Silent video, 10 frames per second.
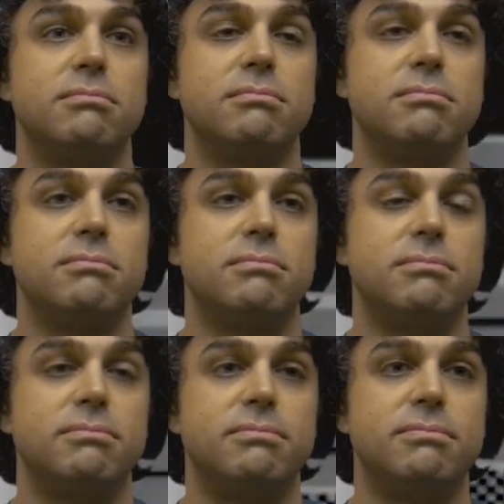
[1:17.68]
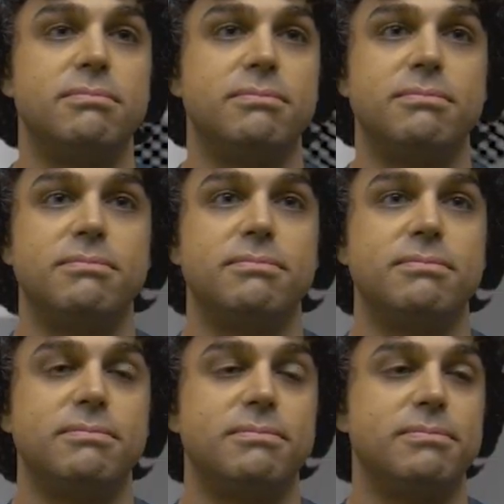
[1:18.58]

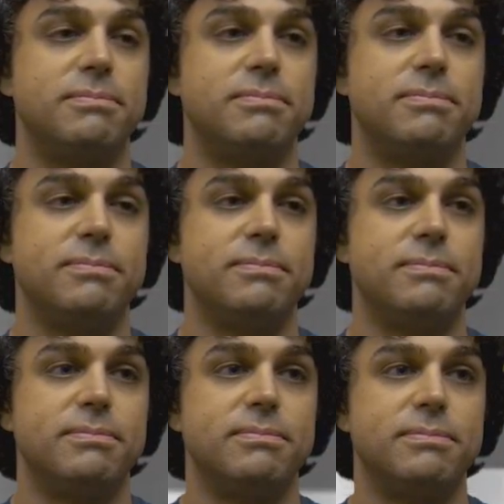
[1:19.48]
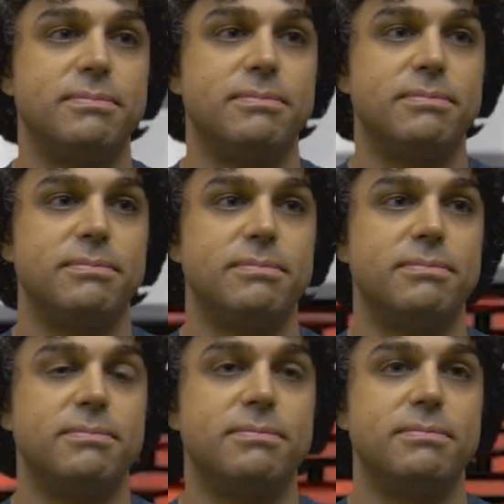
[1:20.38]

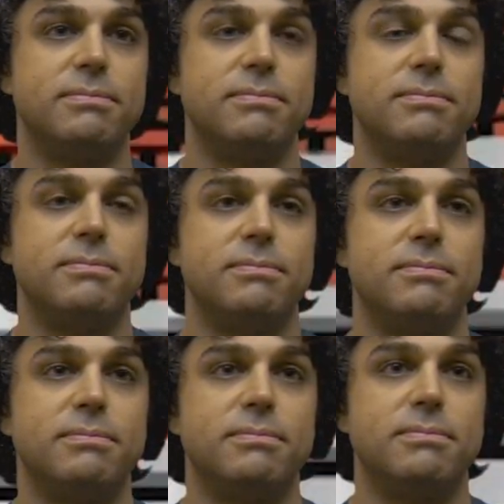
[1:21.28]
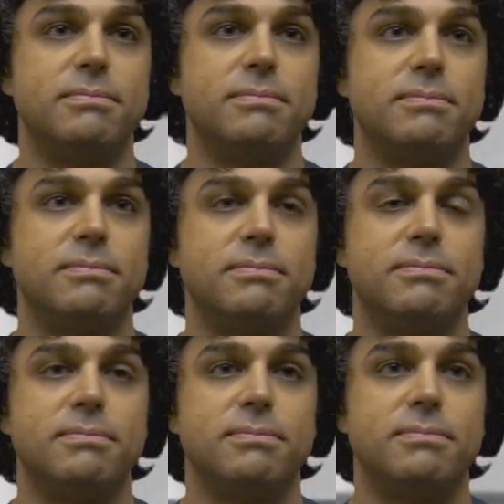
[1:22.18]

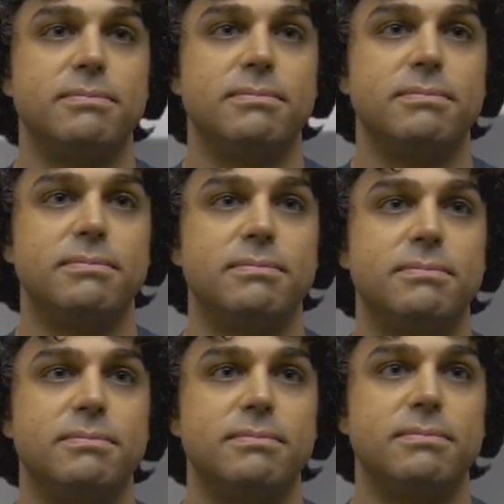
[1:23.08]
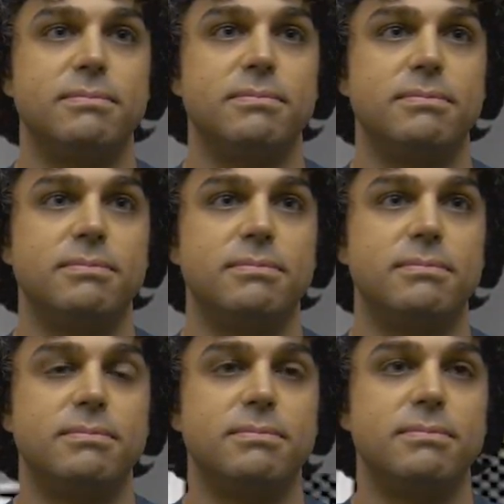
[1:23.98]

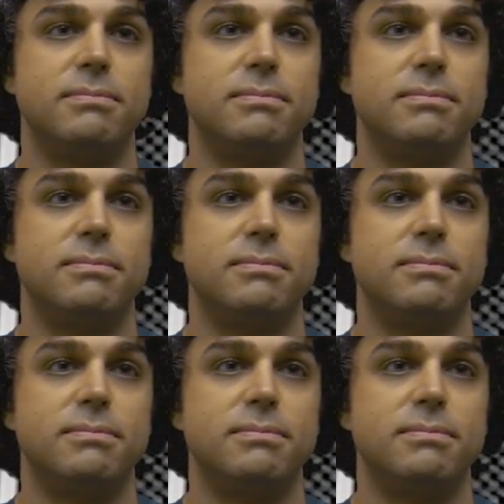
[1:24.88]
(silent)